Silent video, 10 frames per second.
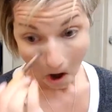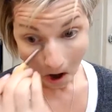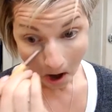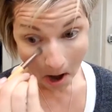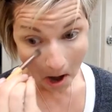
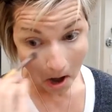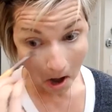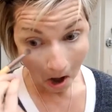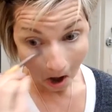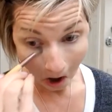hey,
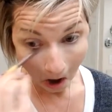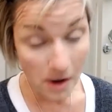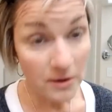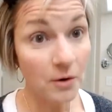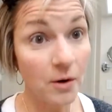
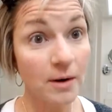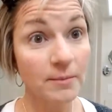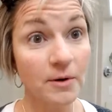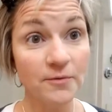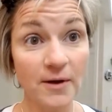no harm, no
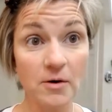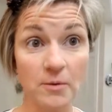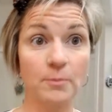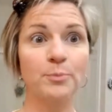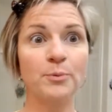foul.
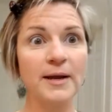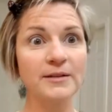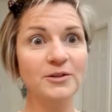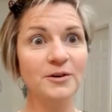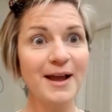Brighten
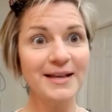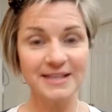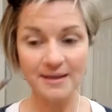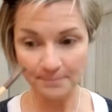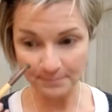your eyes
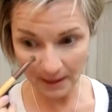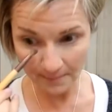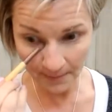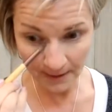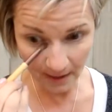up.
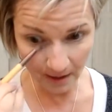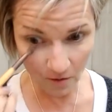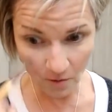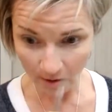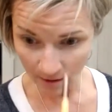Kapow!
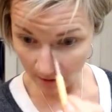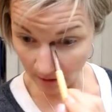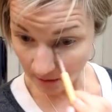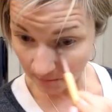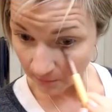
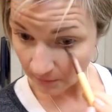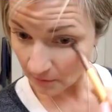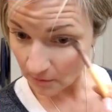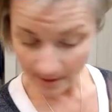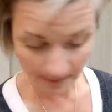Pretty
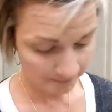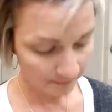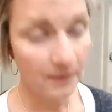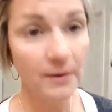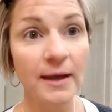cool, huh?
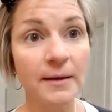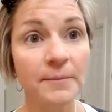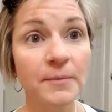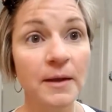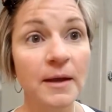Okay,
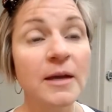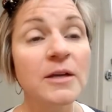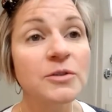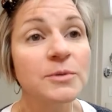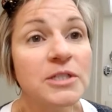
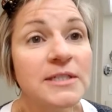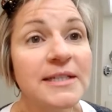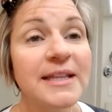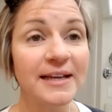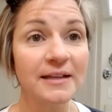so we just did
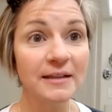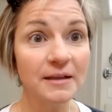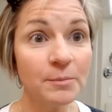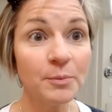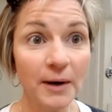like a little
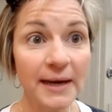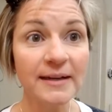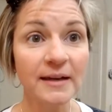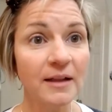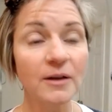bright
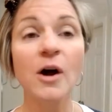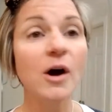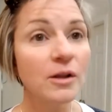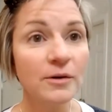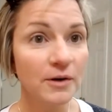color all
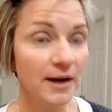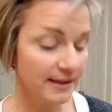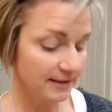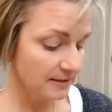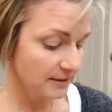over our
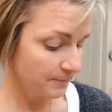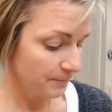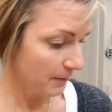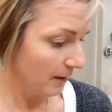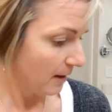eyelids.
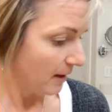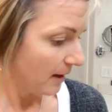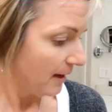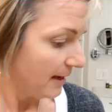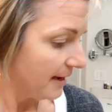
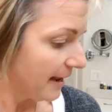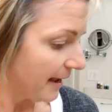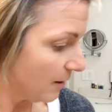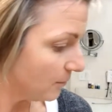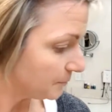Now,